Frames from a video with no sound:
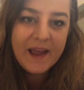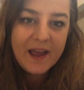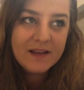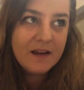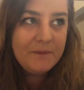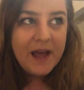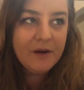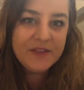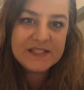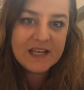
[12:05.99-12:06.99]
I combine all
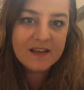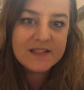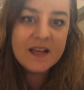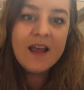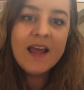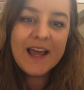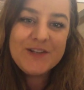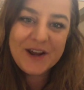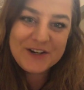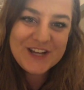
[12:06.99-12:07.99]
these things and do
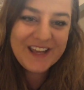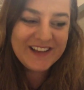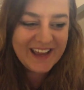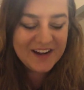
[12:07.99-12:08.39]
energy healing,